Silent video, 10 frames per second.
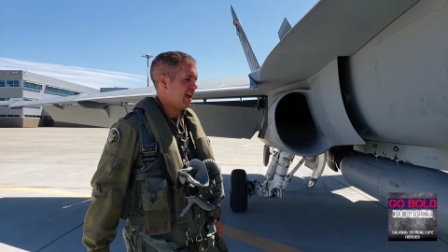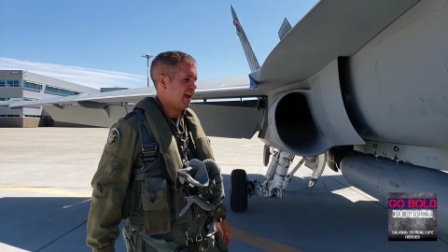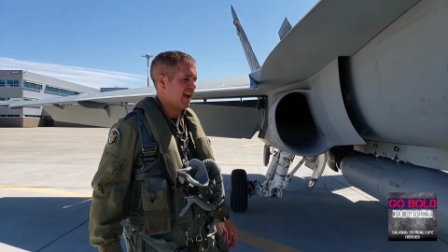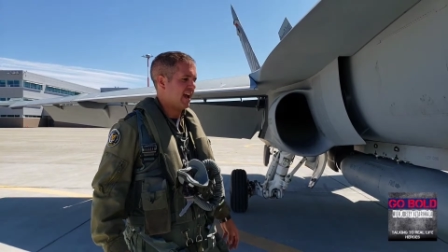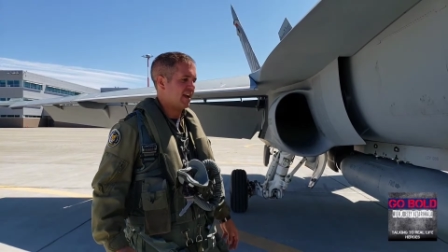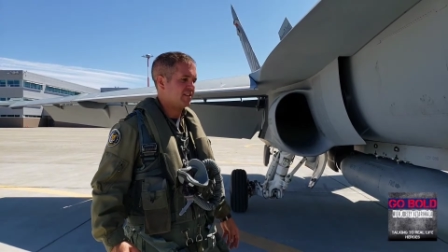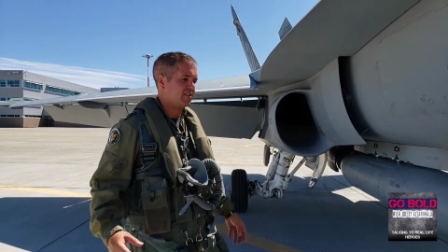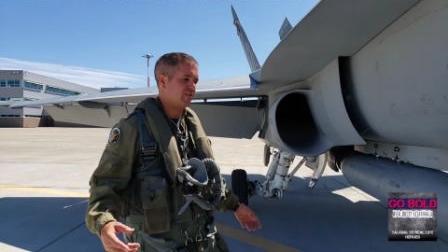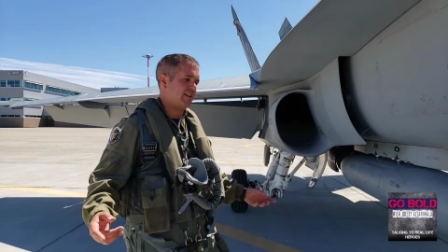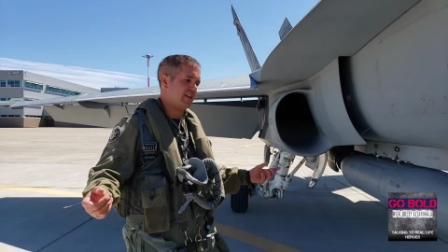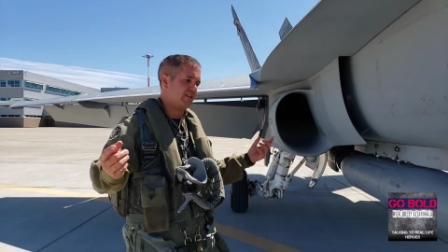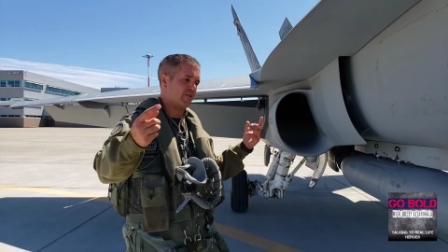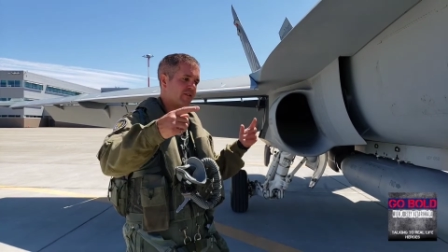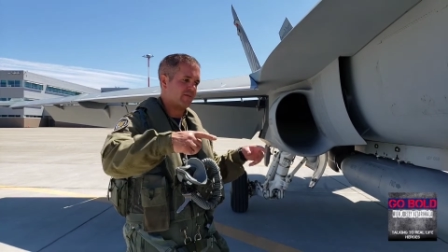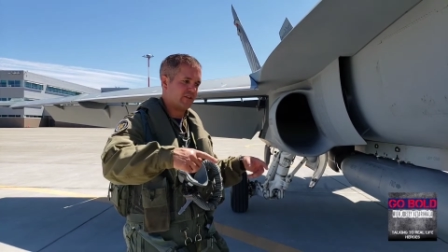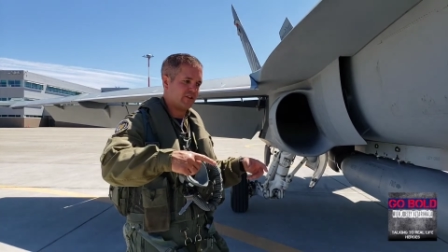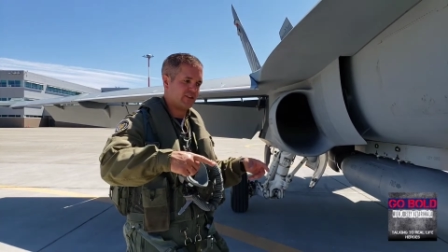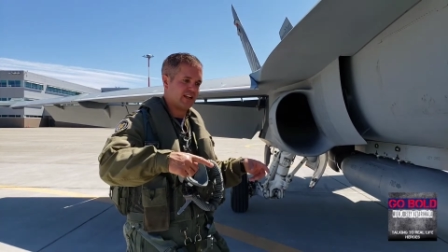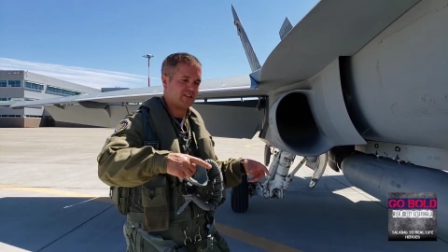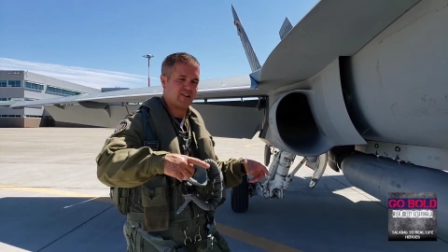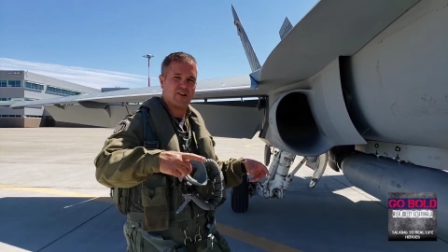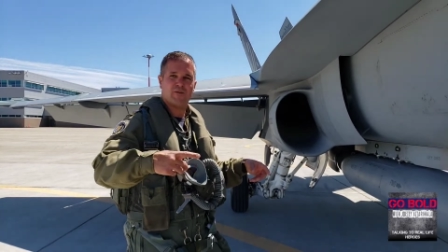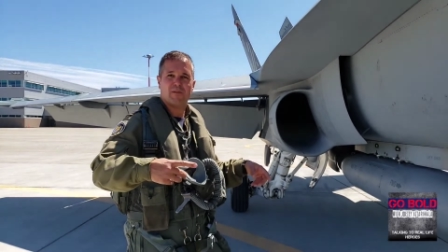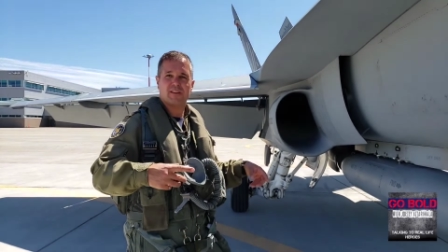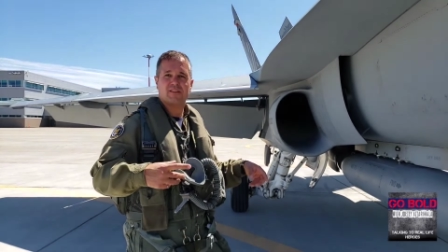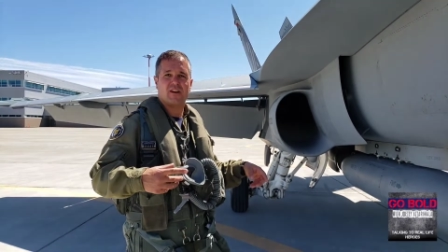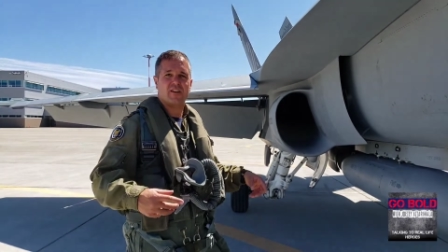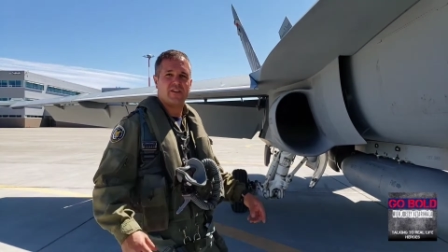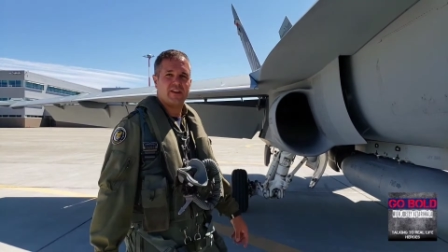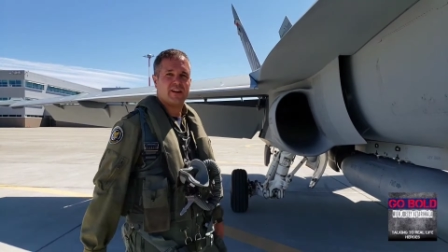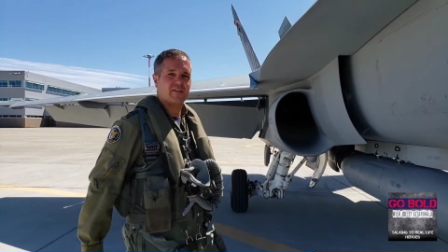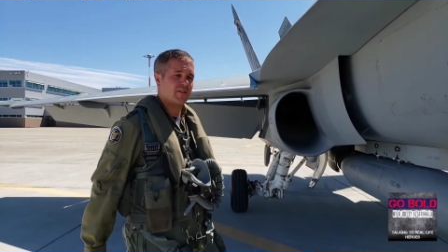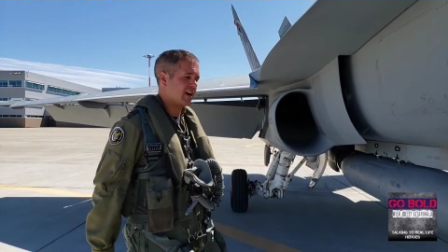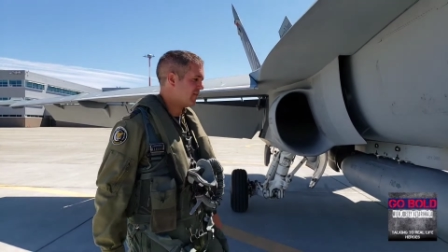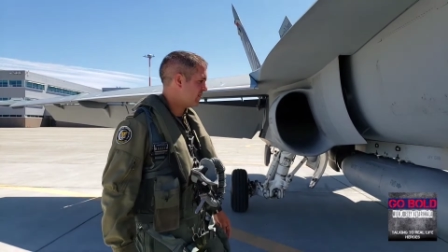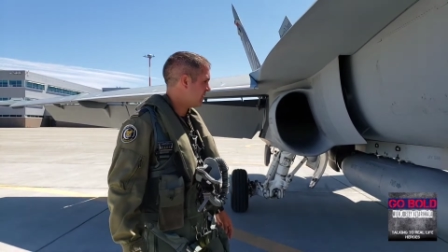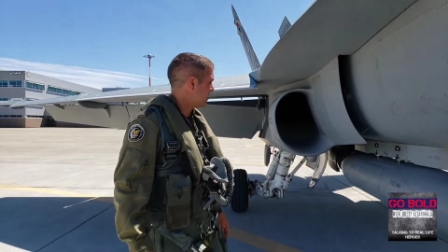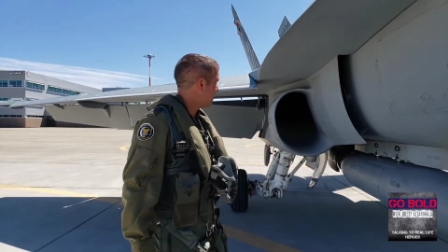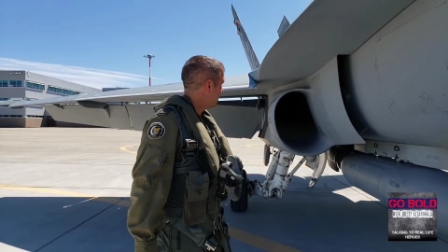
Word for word: at, so in, order for the jet to know what's on the aircraft, mm -hmm.